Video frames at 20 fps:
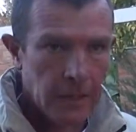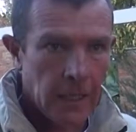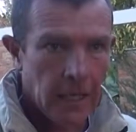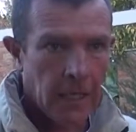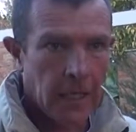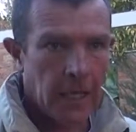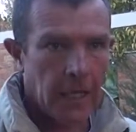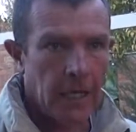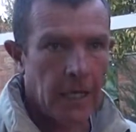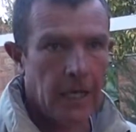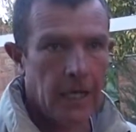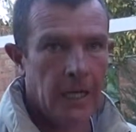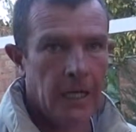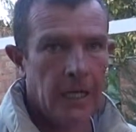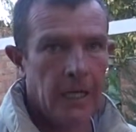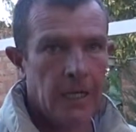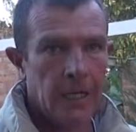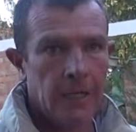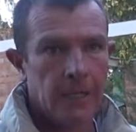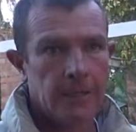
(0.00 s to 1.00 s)

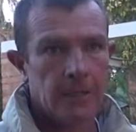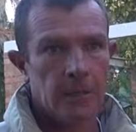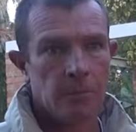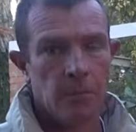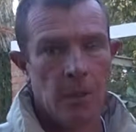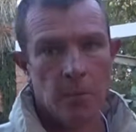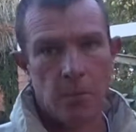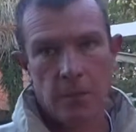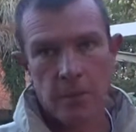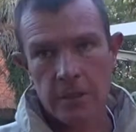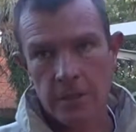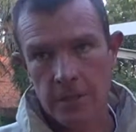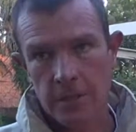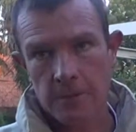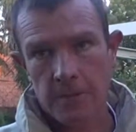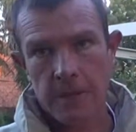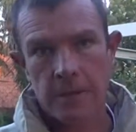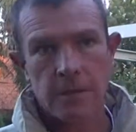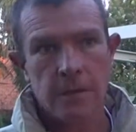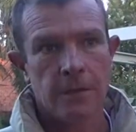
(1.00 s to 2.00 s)
Zimbabwe is
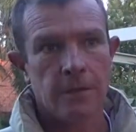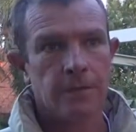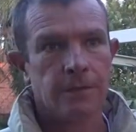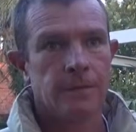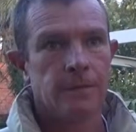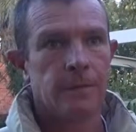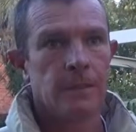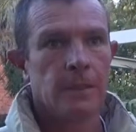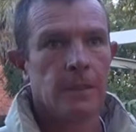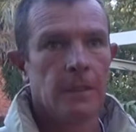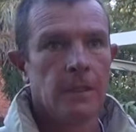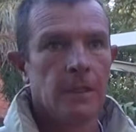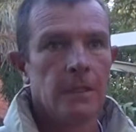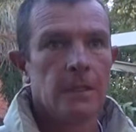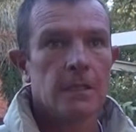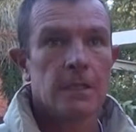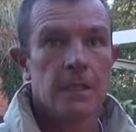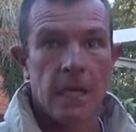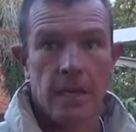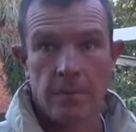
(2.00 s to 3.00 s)
expensive.
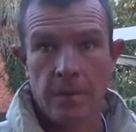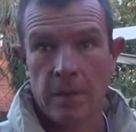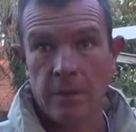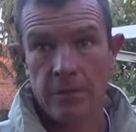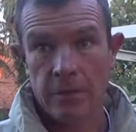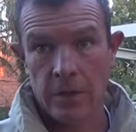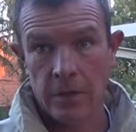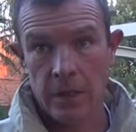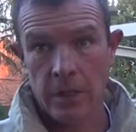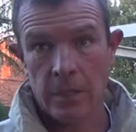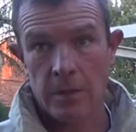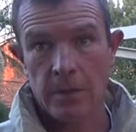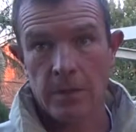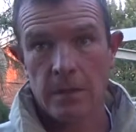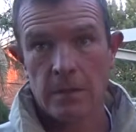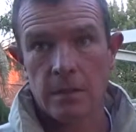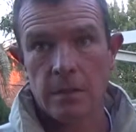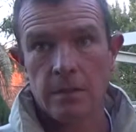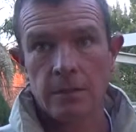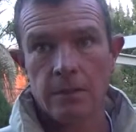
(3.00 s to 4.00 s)
Zambia very
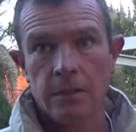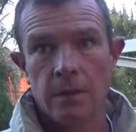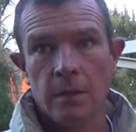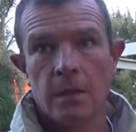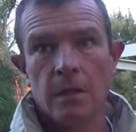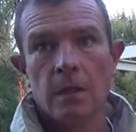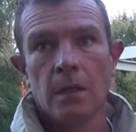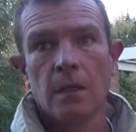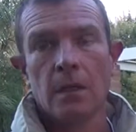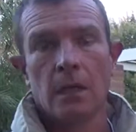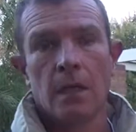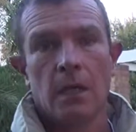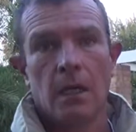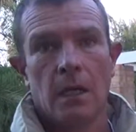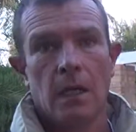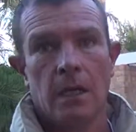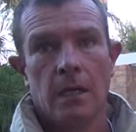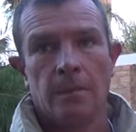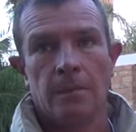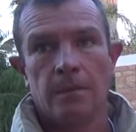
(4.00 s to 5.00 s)
expensive.
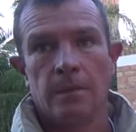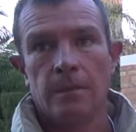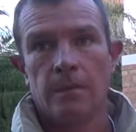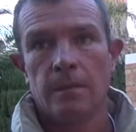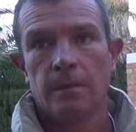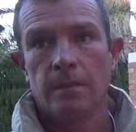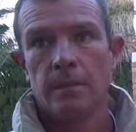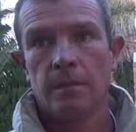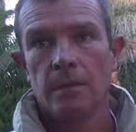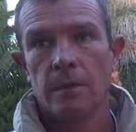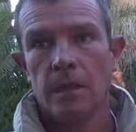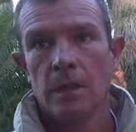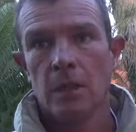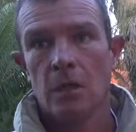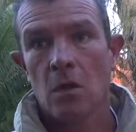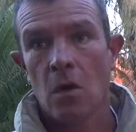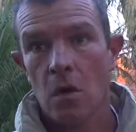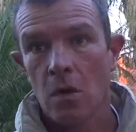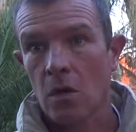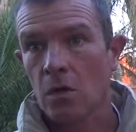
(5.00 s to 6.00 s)

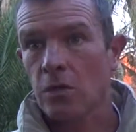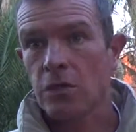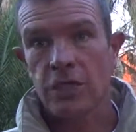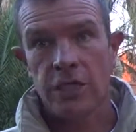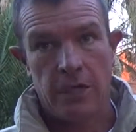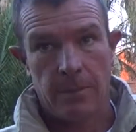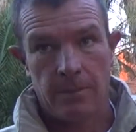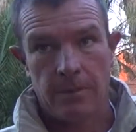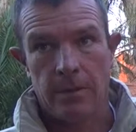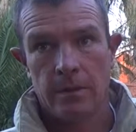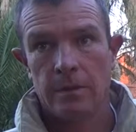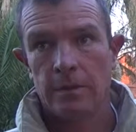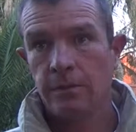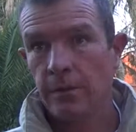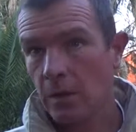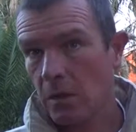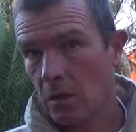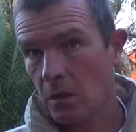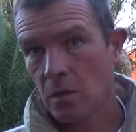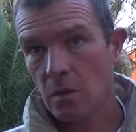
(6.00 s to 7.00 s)
Congo cheap. Is
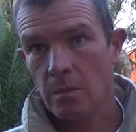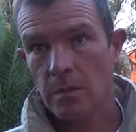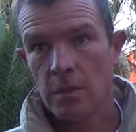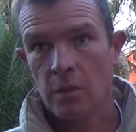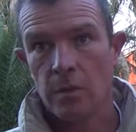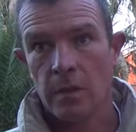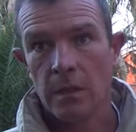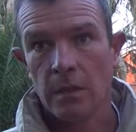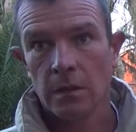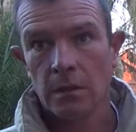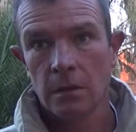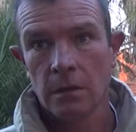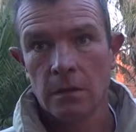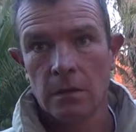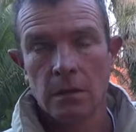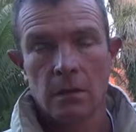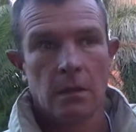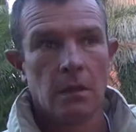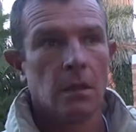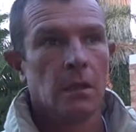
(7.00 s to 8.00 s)
Vodacom as well.
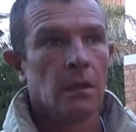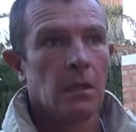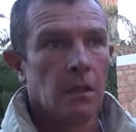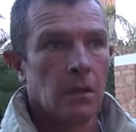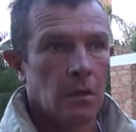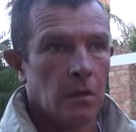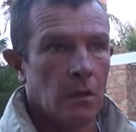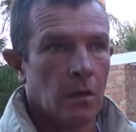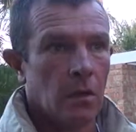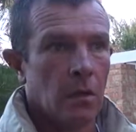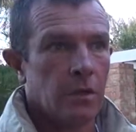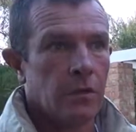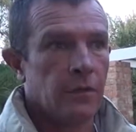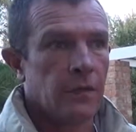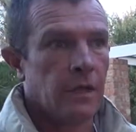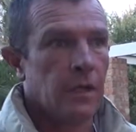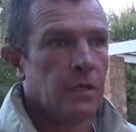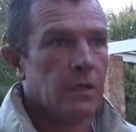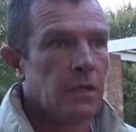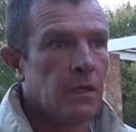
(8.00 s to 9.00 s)
Congo is
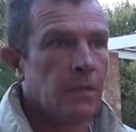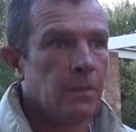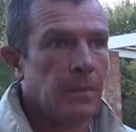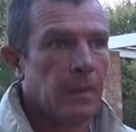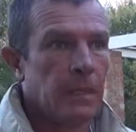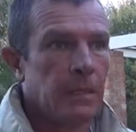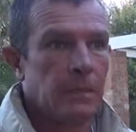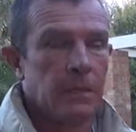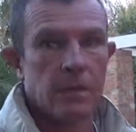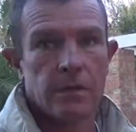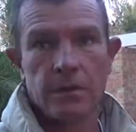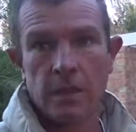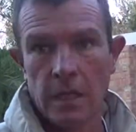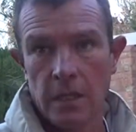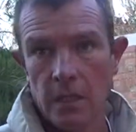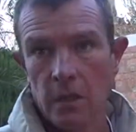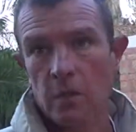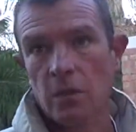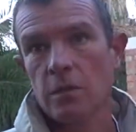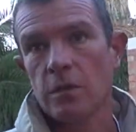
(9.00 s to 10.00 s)
very cheap, and
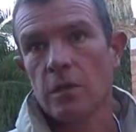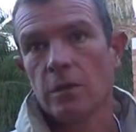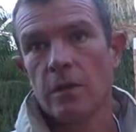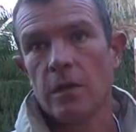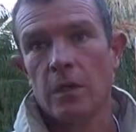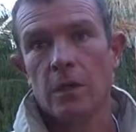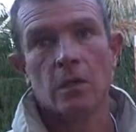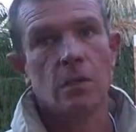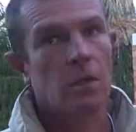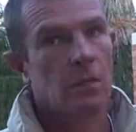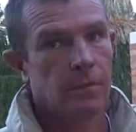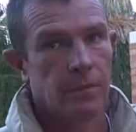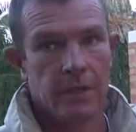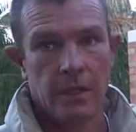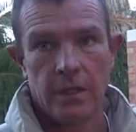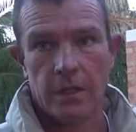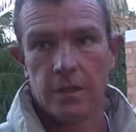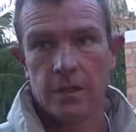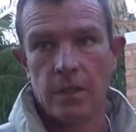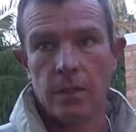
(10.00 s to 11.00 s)
Tanzania also Vodacom
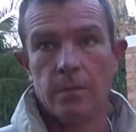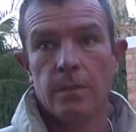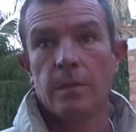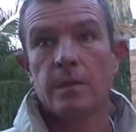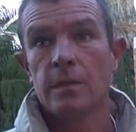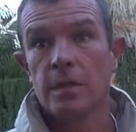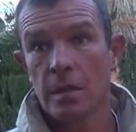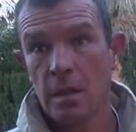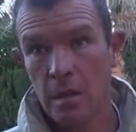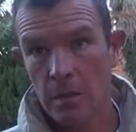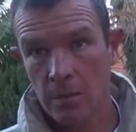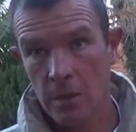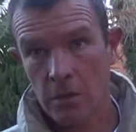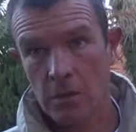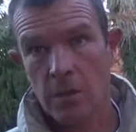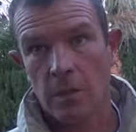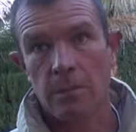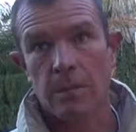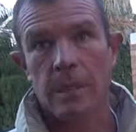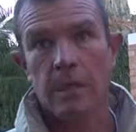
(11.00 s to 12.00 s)
very cheap.
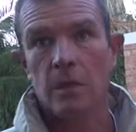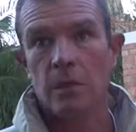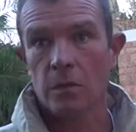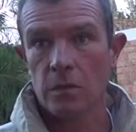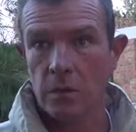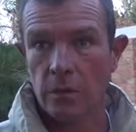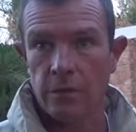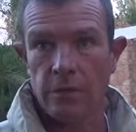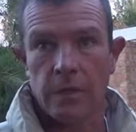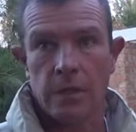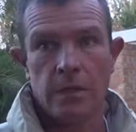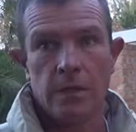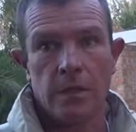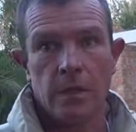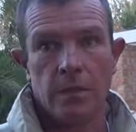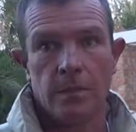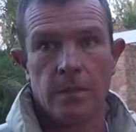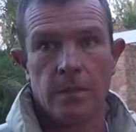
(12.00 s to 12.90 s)
Mozambique also very cheap.